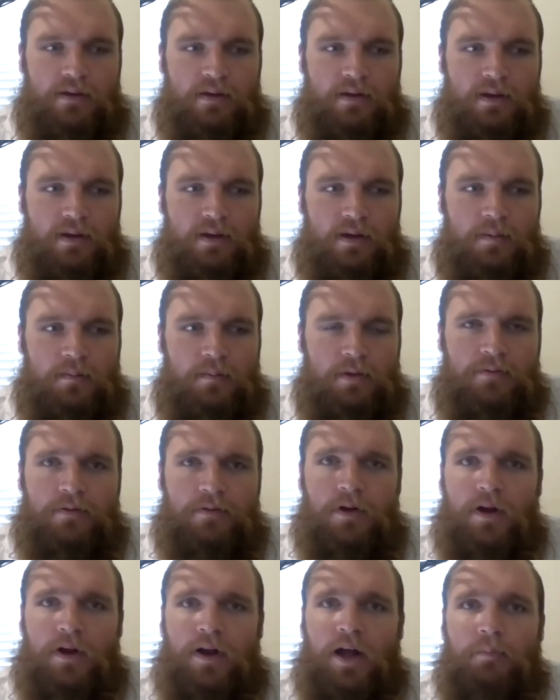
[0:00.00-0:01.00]
And
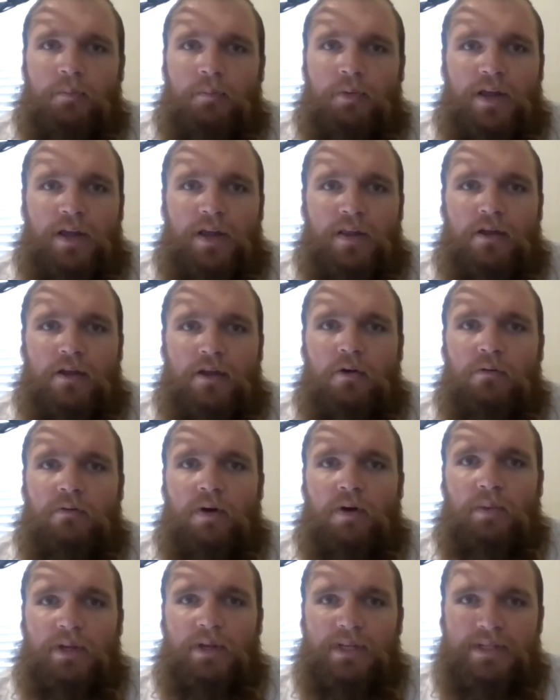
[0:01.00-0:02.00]
for a company like
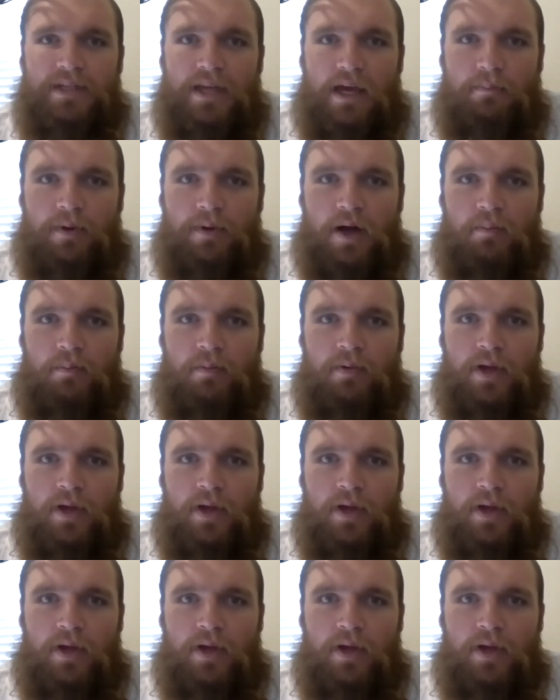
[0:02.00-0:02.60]
GoFundMe to step up